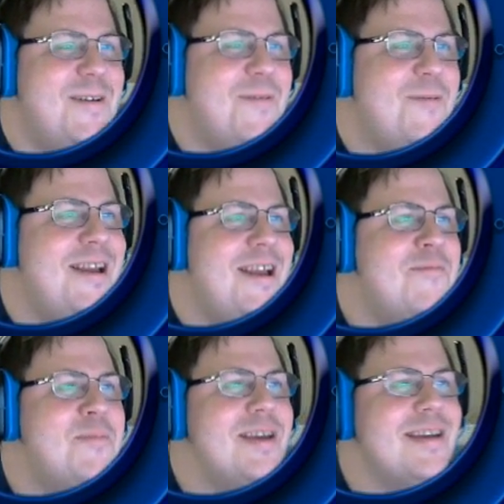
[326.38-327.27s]
We have
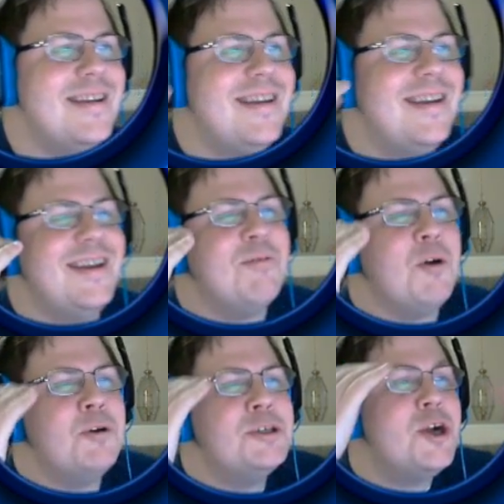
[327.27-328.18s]
been in
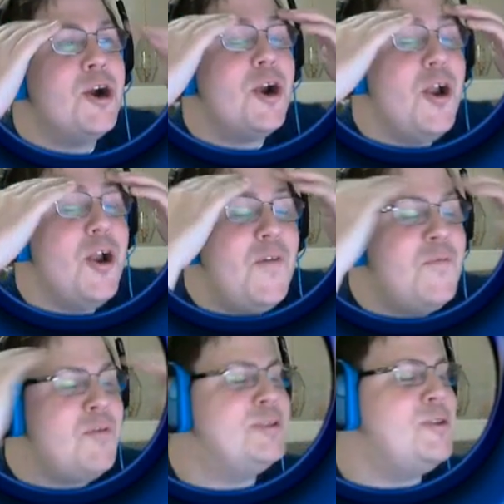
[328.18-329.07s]
Roshar
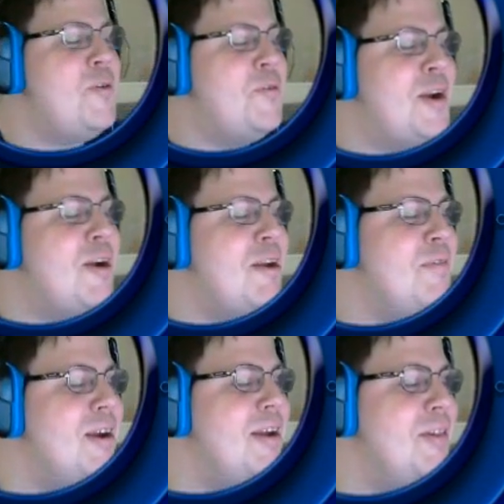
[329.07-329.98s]
for so very,
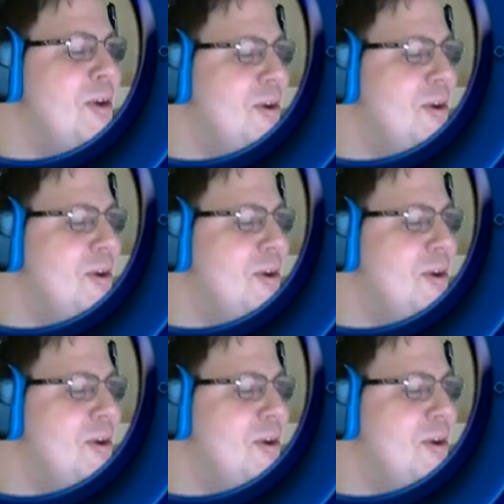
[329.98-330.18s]
very long.